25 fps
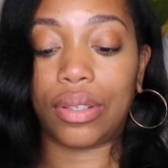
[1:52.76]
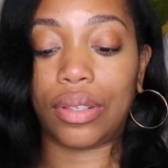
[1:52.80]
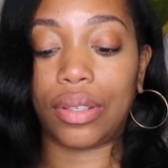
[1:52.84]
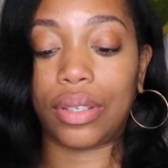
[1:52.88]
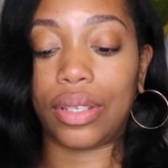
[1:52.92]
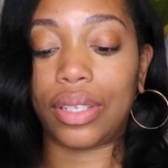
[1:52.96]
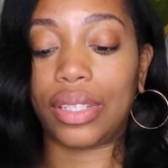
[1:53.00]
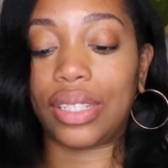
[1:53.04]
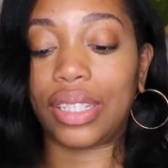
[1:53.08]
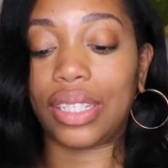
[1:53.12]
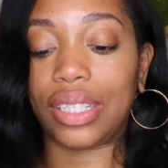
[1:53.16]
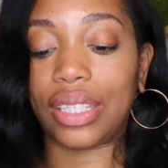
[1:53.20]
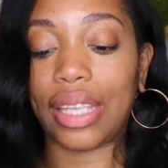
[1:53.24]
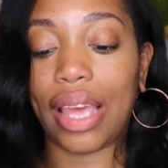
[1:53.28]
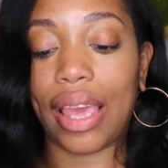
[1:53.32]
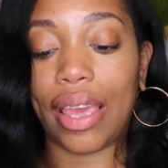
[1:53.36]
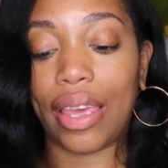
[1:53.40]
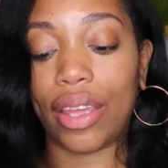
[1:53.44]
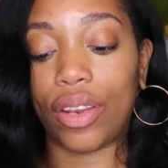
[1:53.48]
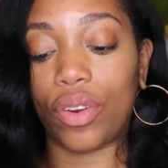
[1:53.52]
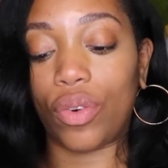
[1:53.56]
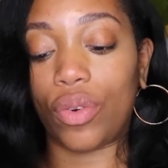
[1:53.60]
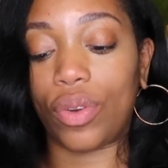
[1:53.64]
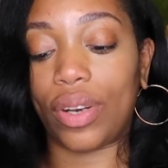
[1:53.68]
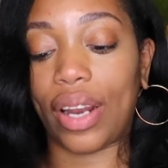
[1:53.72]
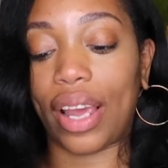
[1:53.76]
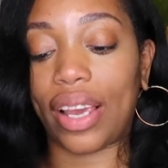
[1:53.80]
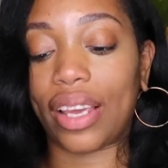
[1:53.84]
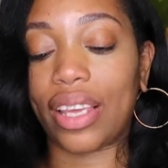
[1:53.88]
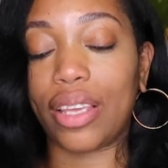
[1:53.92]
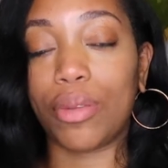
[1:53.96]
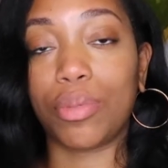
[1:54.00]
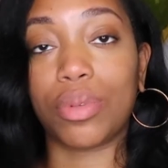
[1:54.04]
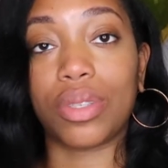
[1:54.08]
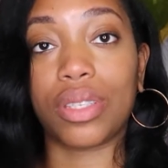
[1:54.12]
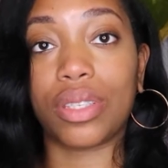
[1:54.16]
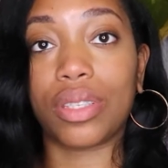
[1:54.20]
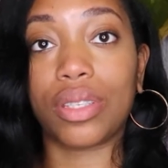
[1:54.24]
It's just hanging on. I
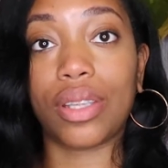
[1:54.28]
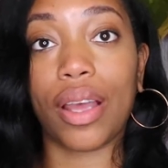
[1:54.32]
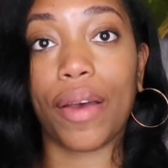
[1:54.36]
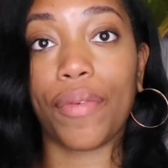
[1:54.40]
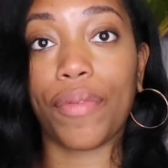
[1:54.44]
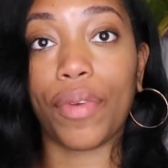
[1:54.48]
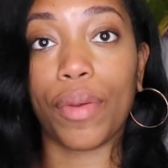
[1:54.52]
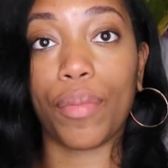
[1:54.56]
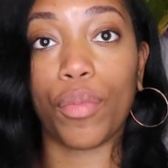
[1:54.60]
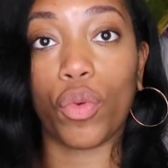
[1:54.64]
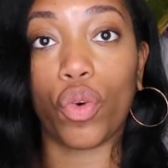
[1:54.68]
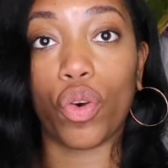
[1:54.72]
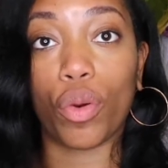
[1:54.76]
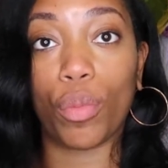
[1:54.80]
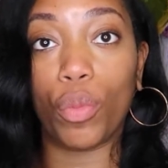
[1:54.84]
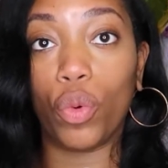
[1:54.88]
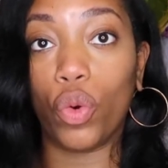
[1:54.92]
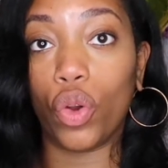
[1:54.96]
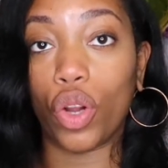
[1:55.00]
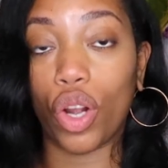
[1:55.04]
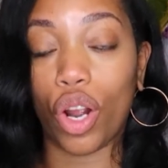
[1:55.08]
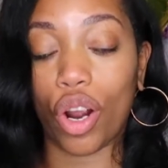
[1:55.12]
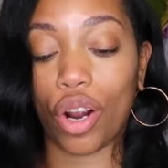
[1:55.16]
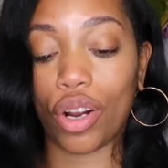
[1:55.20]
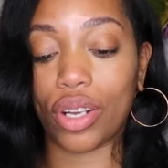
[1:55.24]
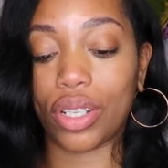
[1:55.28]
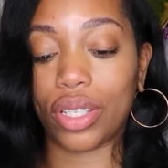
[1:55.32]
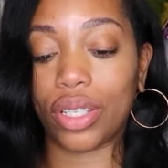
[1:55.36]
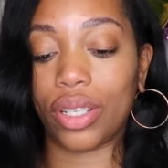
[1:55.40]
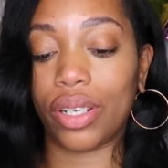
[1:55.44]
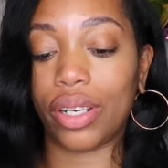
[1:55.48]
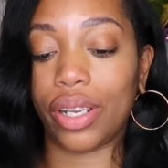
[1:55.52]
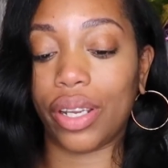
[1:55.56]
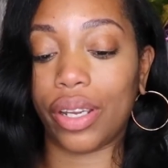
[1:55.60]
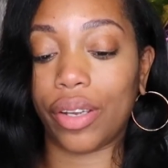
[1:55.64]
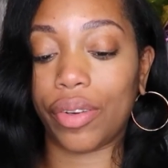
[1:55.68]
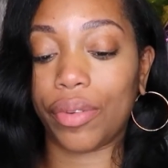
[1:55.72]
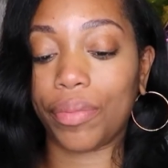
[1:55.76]
keep stuffing more and more cards in
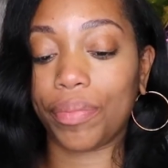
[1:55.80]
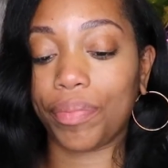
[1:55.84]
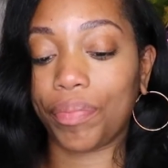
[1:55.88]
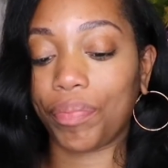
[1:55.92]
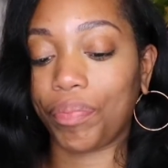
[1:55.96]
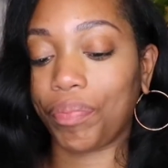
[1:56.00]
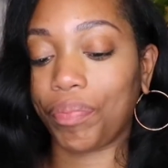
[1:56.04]
there.